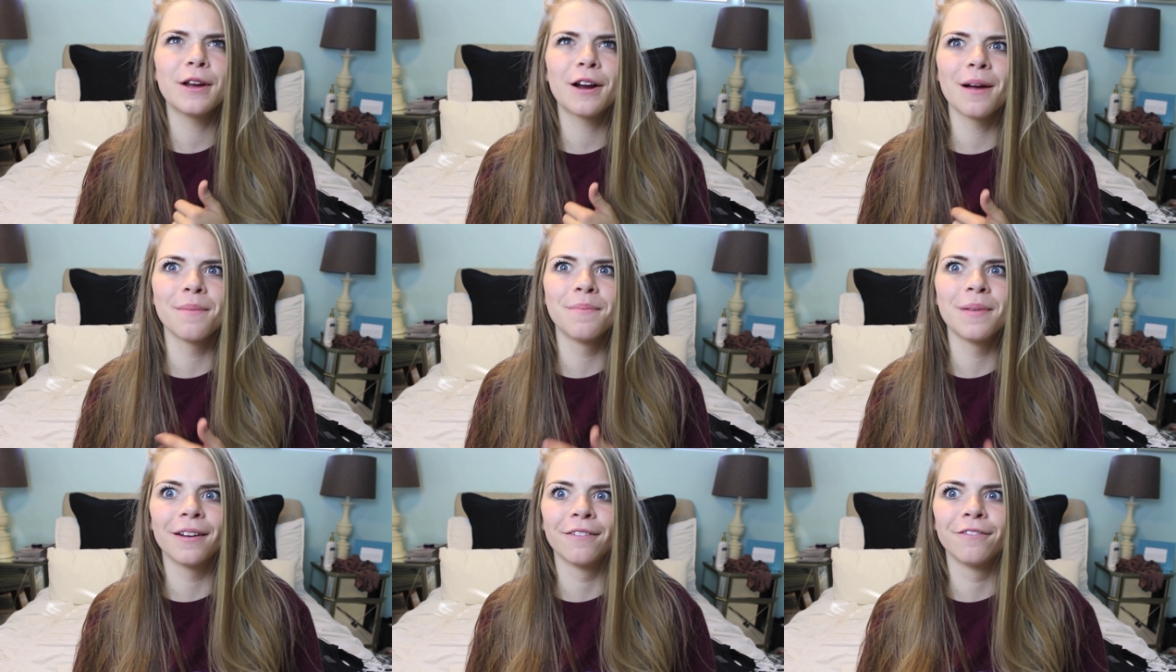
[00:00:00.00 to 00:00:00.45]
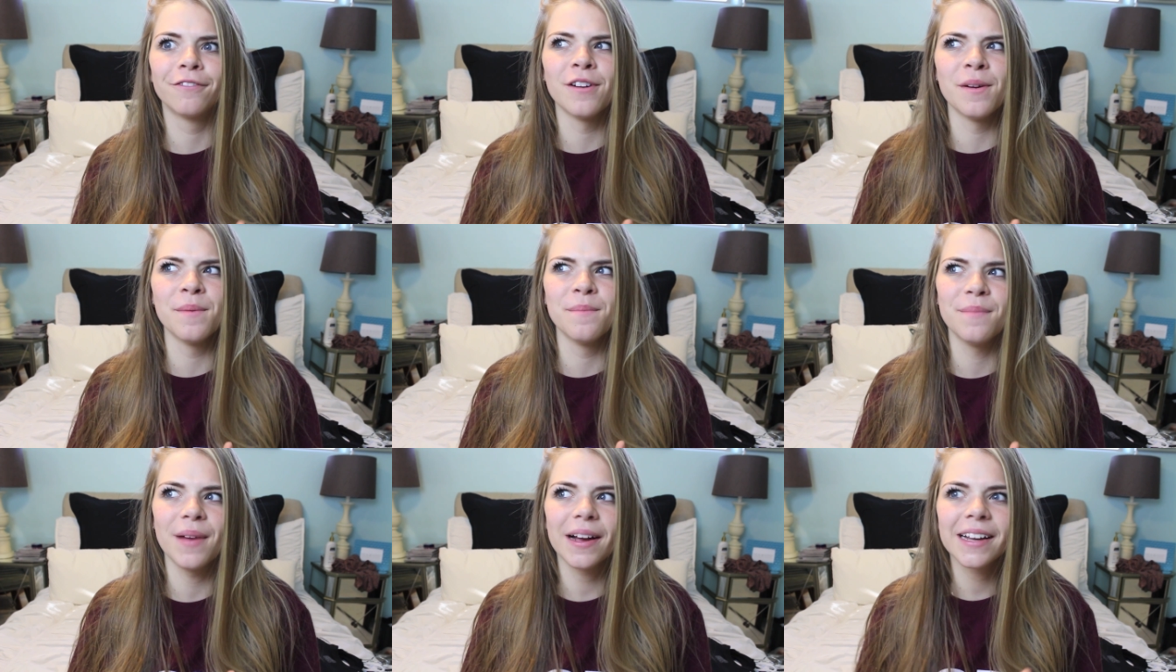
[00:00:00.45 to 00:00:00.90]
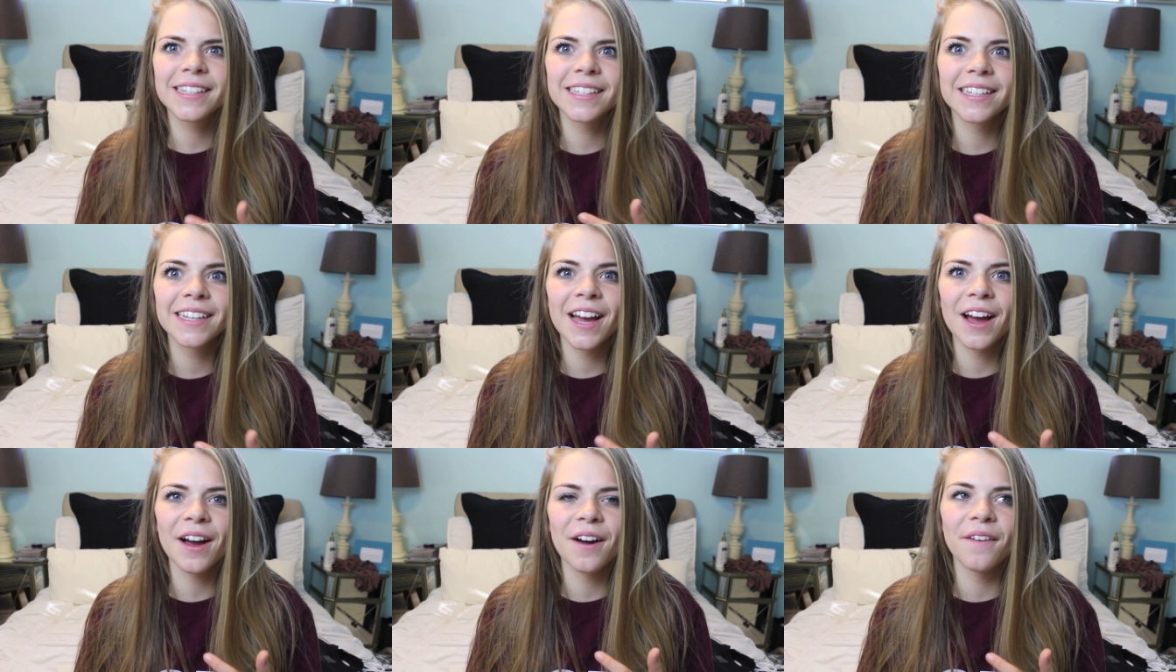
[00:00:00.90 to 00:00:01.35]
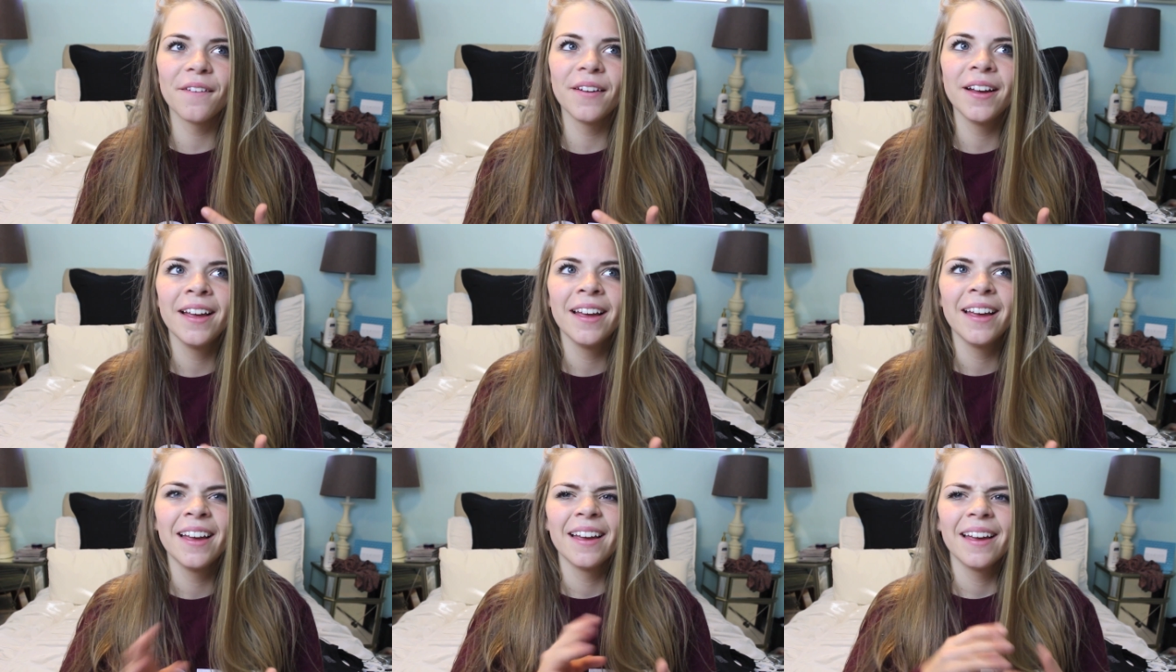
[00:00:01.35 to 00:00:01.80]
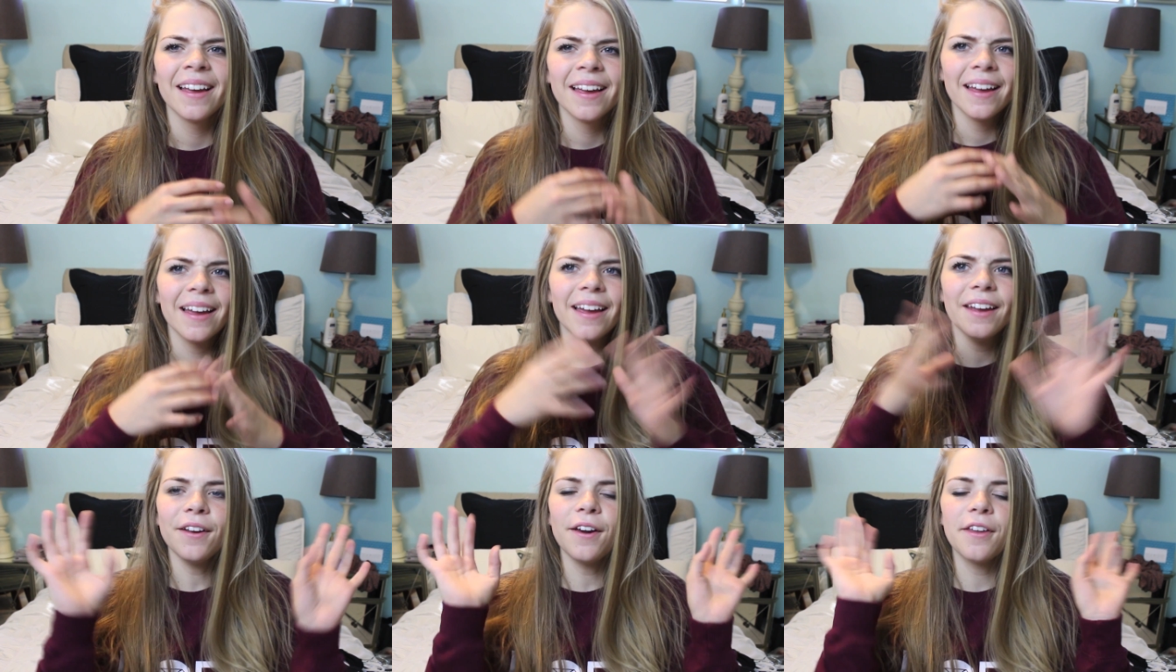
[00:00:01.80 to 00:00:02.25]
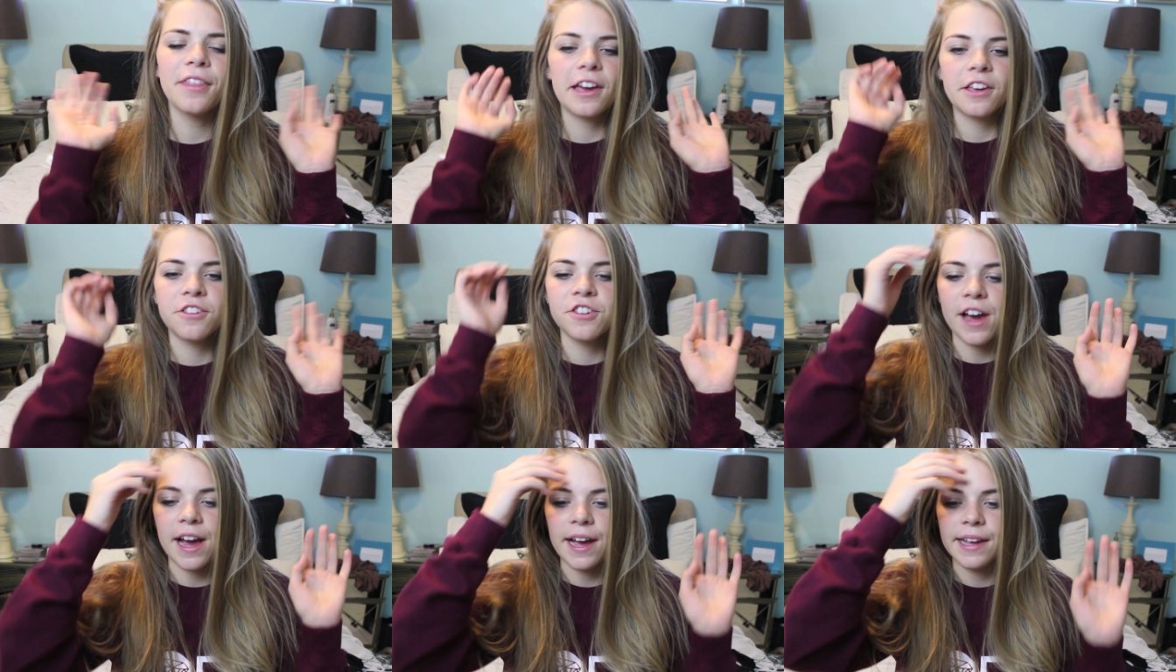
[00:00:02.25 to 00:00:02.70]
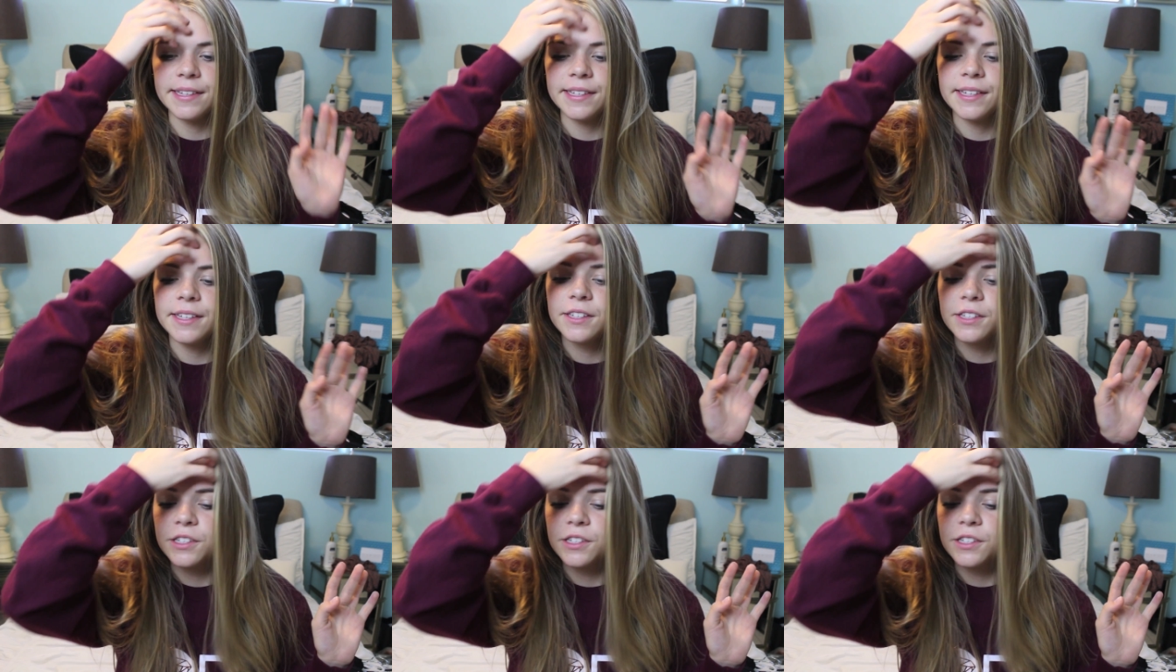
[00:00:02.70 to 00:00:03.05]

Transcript: Europe and from Mexico and all that jazz.